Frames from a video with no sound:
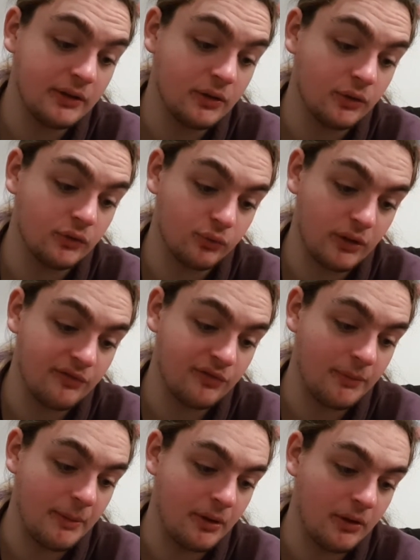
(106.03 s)
or drink from
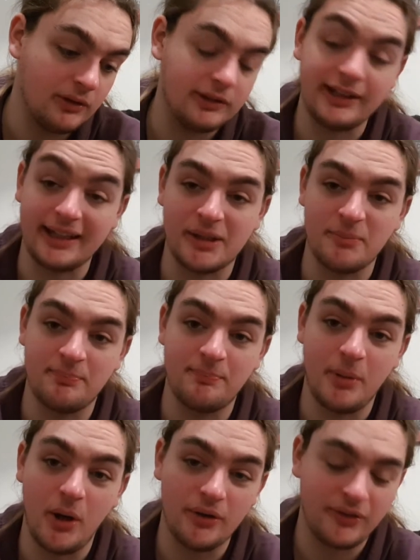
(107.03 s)
the bottle like a
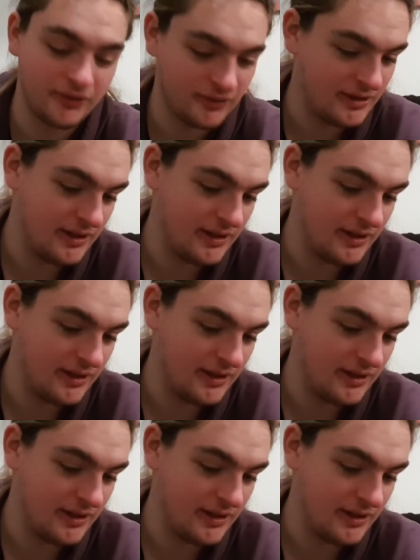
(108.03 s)
boss.